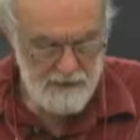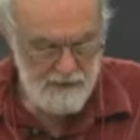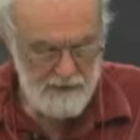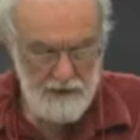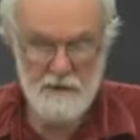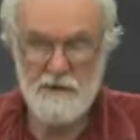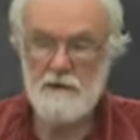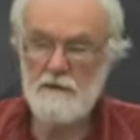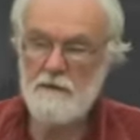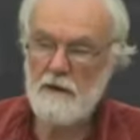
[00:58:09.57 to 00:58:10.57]
Now, this
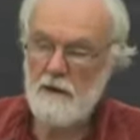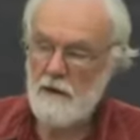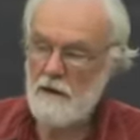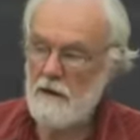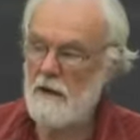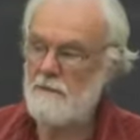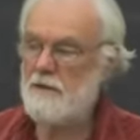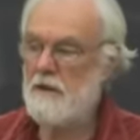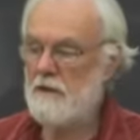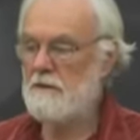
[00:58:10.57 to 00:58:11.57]
notion of
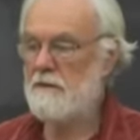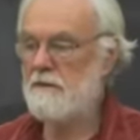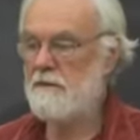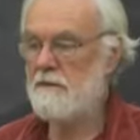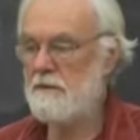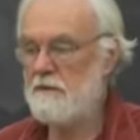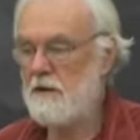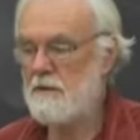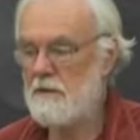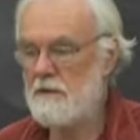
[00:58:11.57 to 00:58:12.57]
unproductive.
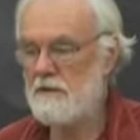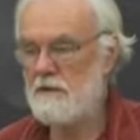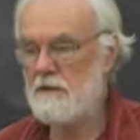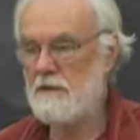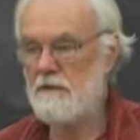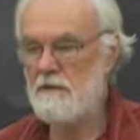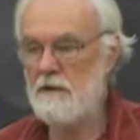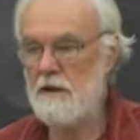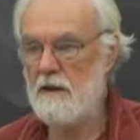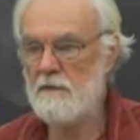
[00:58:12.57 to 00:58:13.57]
We've come across this several
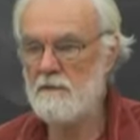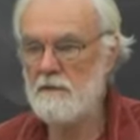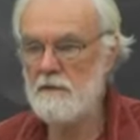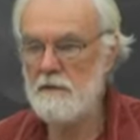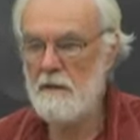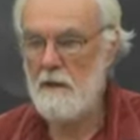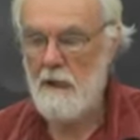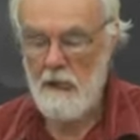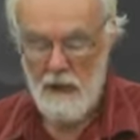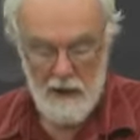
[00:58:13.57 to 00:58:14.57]
times.
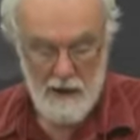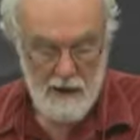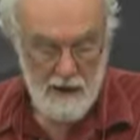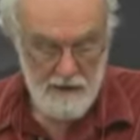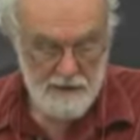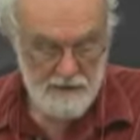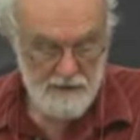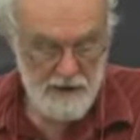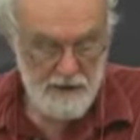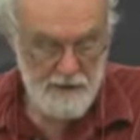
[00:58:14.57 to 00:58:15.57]
And it's
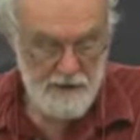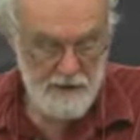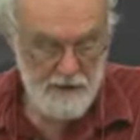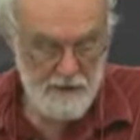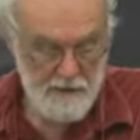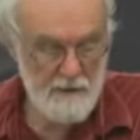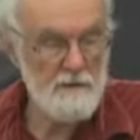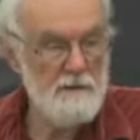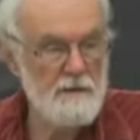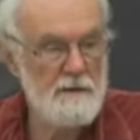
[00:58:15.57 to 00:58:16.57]
a rather, you
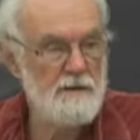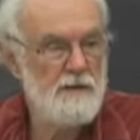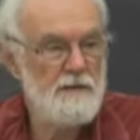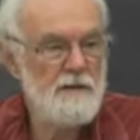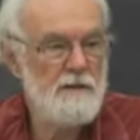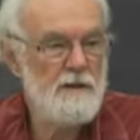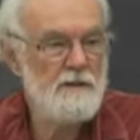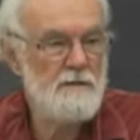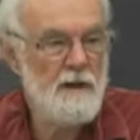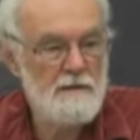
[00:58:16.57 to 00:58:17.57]
know, intuitively
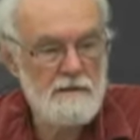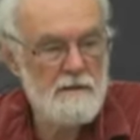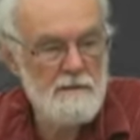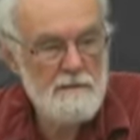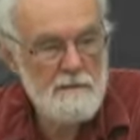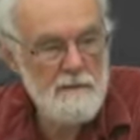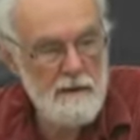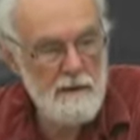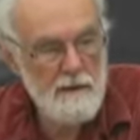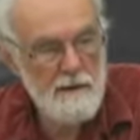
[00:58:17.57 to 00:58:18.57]
it's a rather
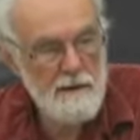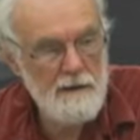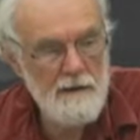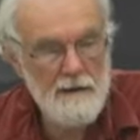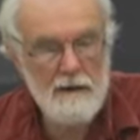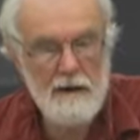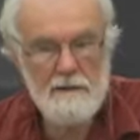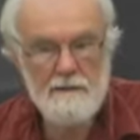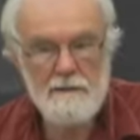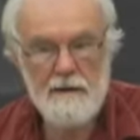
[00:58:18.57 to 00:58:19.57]
a, uh, a
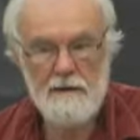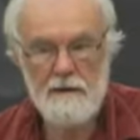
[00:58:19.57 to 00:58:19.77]
kind of